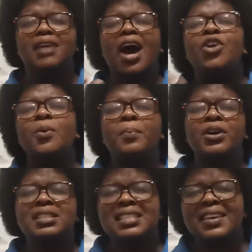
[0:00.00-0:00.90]
how you
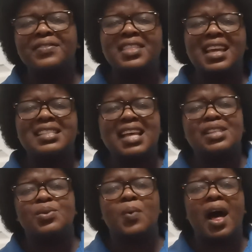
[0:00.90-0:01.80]
perceive things
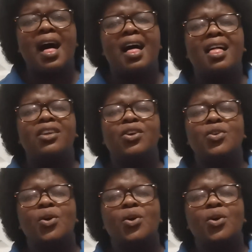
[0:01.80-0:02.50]
as well,